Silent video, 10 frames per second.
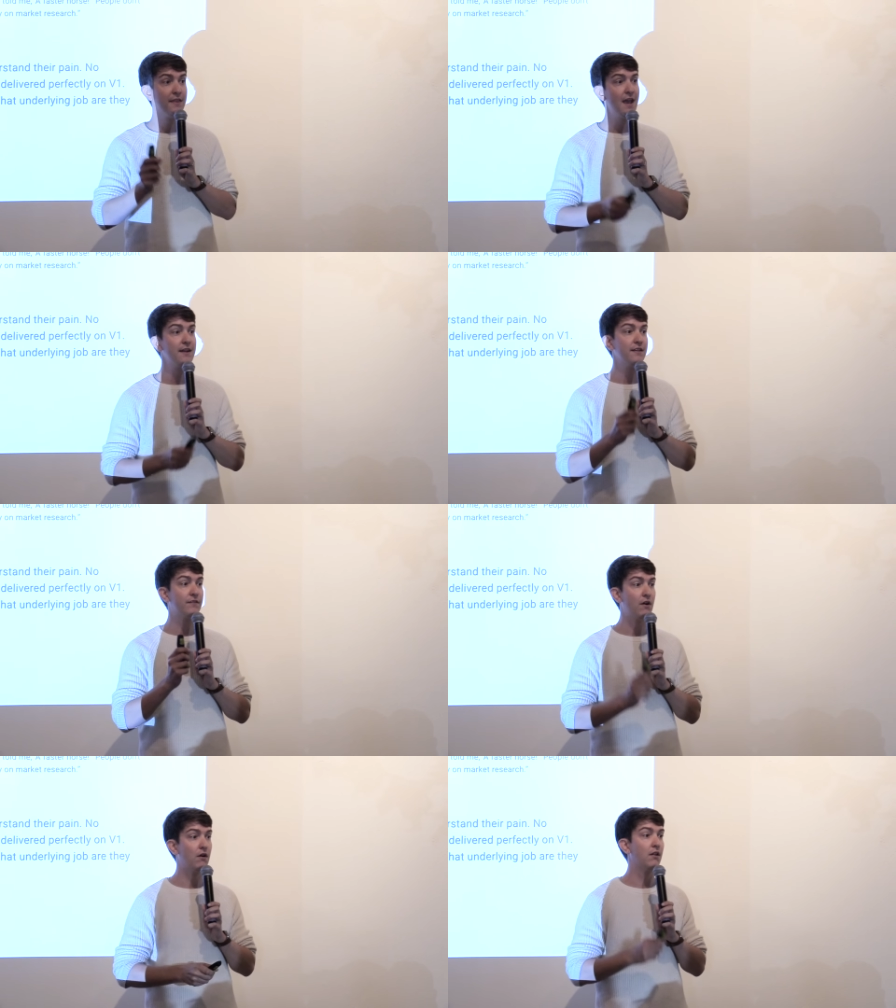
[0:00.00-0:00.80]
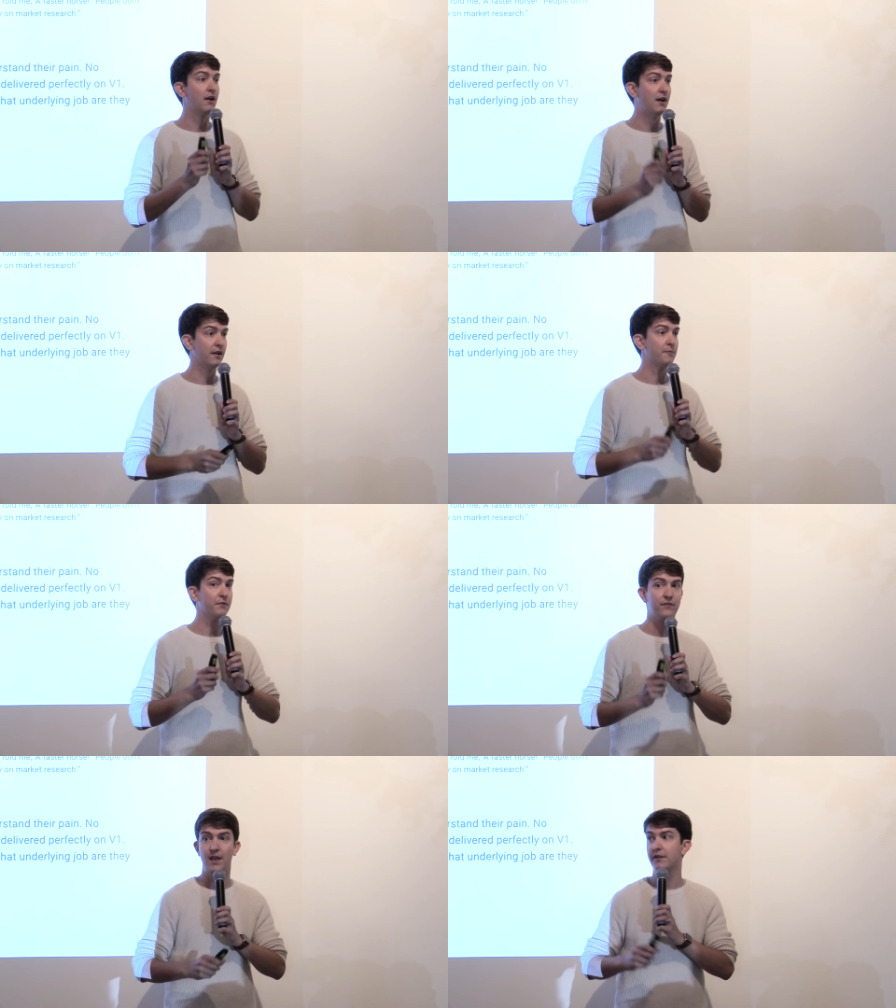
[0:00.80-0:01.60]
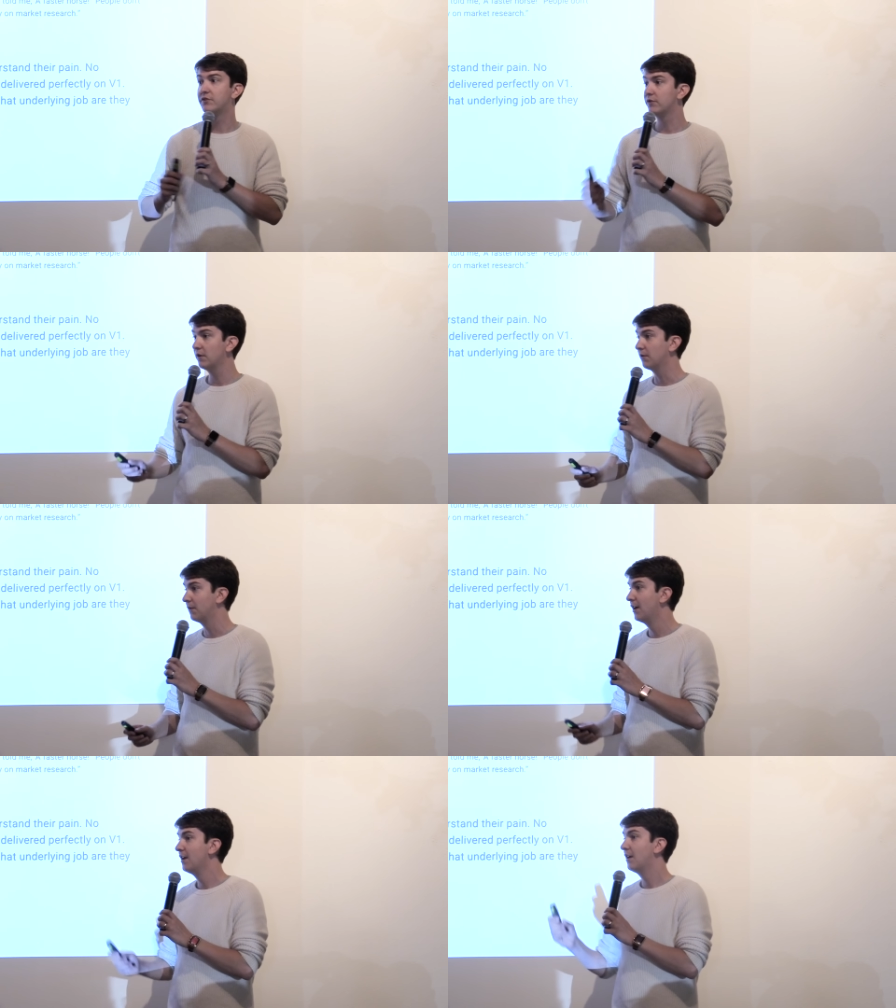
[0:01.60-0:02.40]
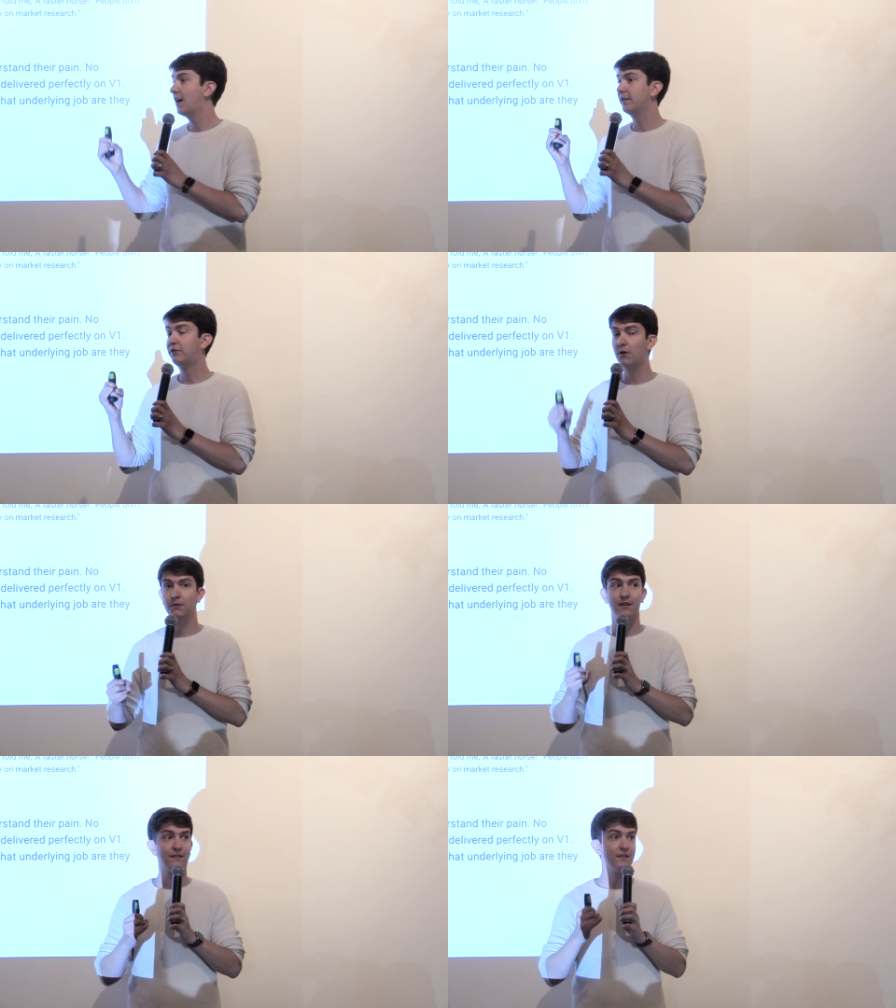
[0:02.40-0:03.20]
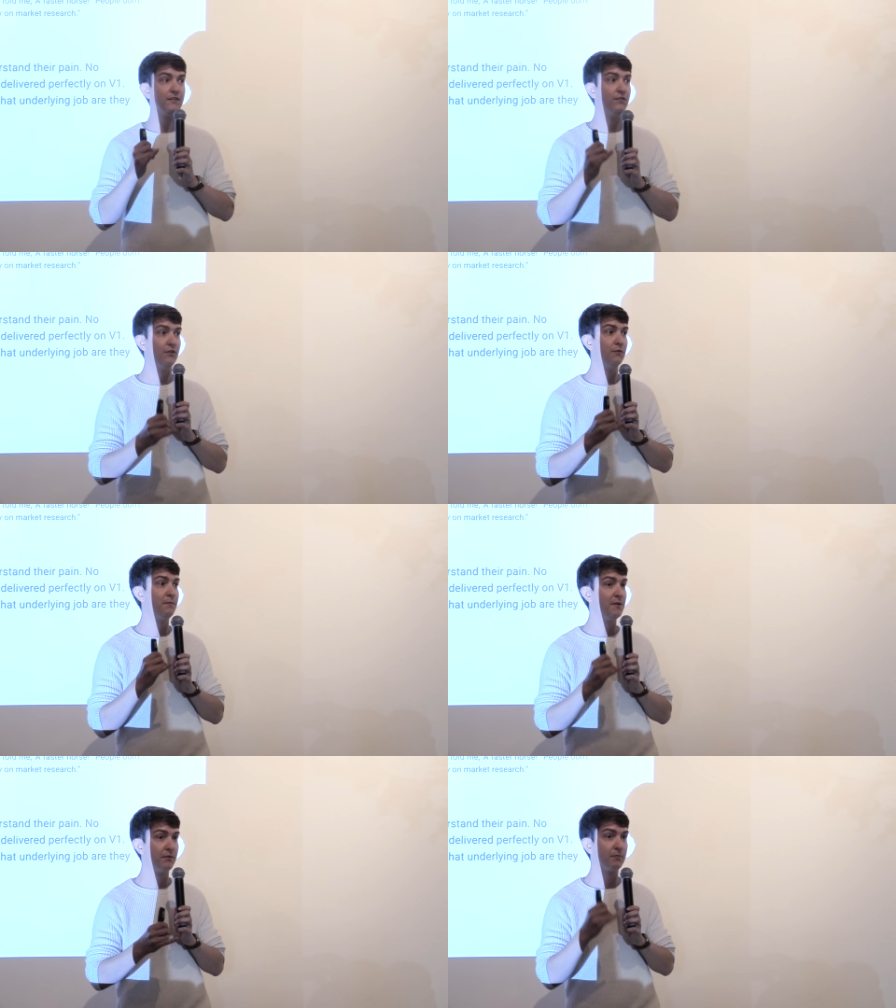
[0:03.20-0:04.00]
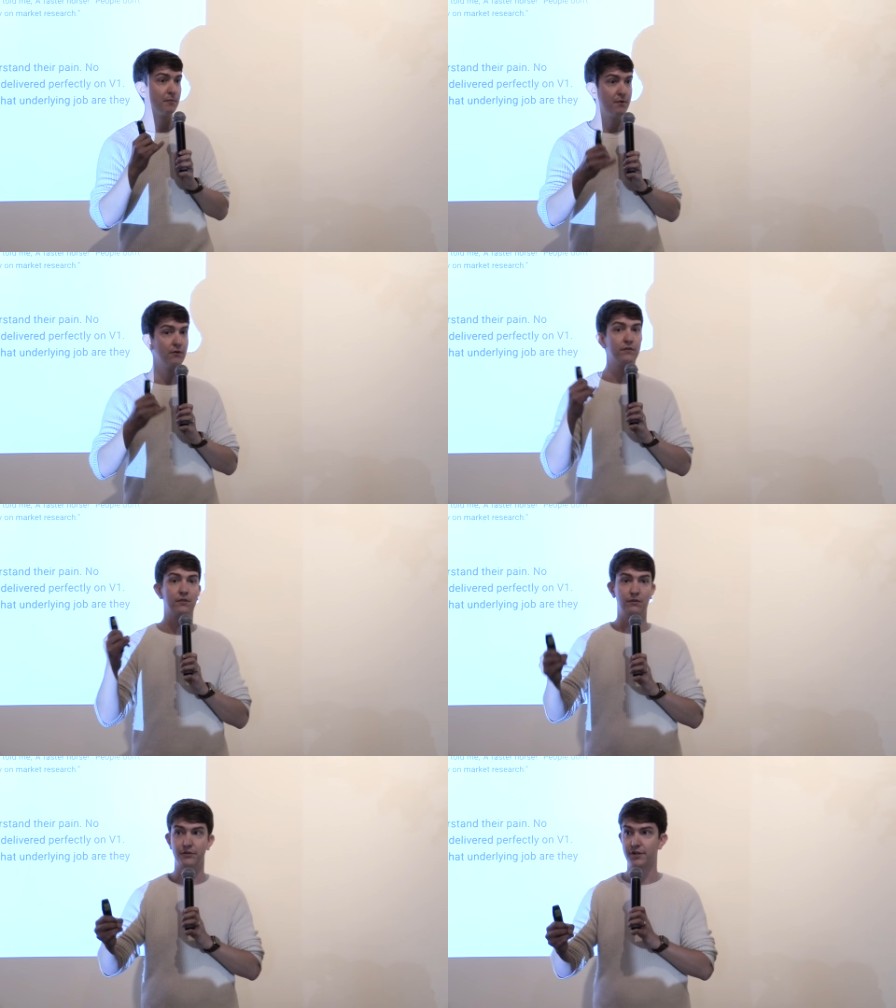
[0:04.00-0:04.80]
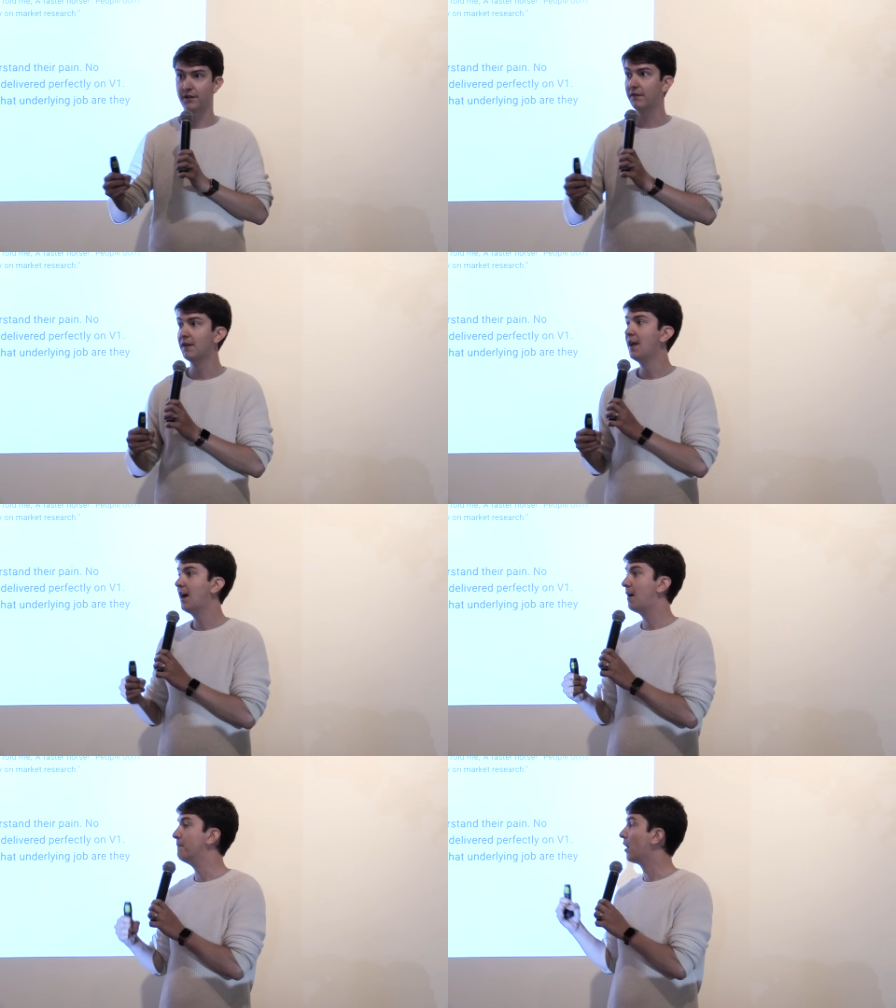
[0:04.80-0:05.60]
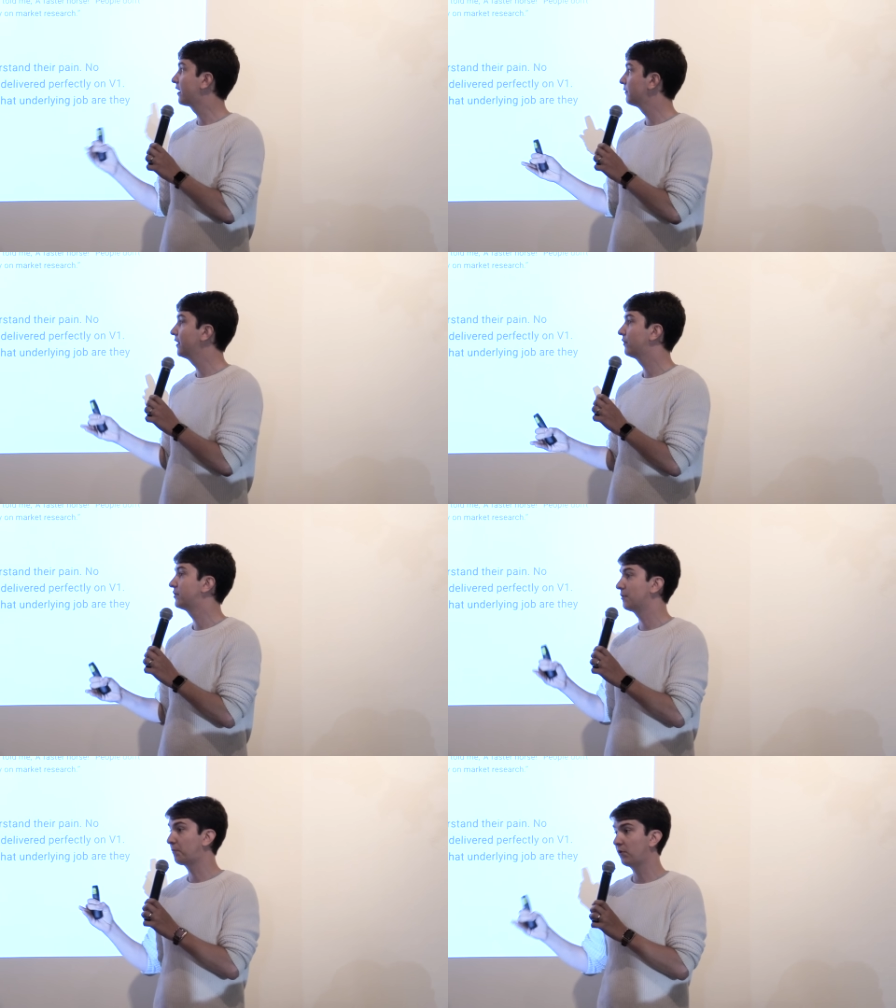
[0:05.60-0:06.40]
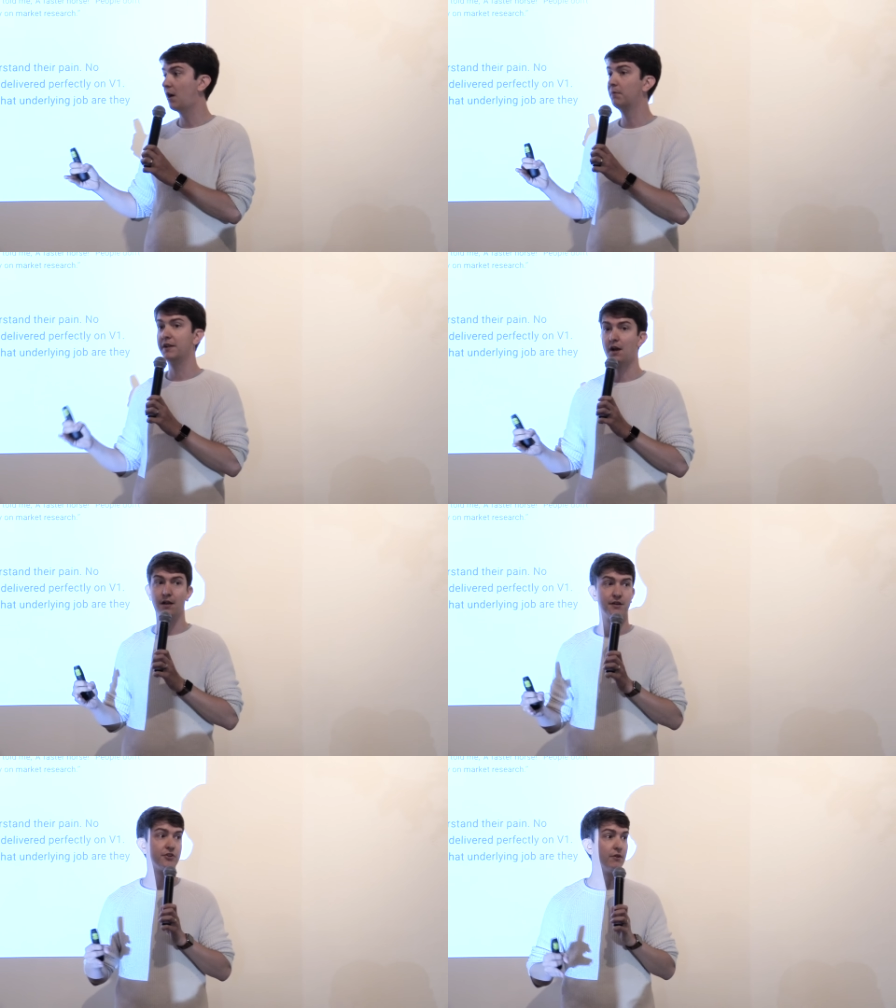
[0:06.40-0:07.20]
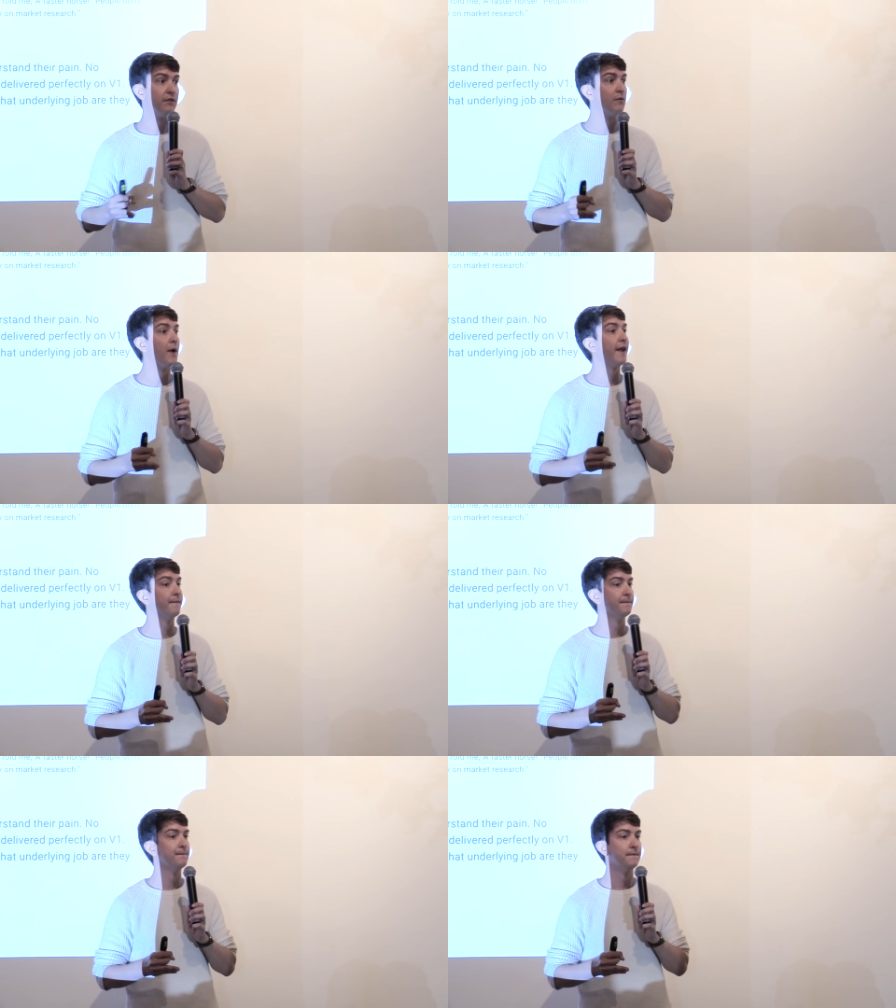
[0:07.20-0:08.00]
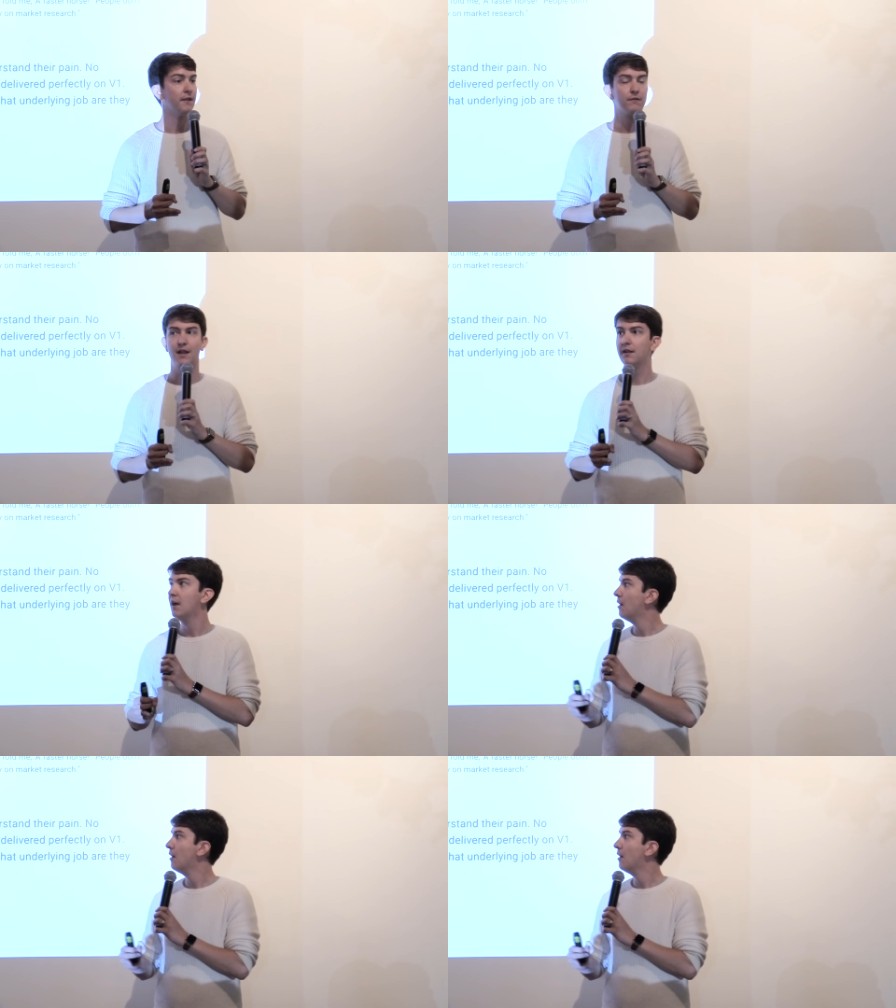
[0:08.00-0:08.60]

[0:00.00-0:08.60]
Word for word: That is all 100% true. Don't listen to people's proposed solutions. Market research is probably not going to show you the way, right?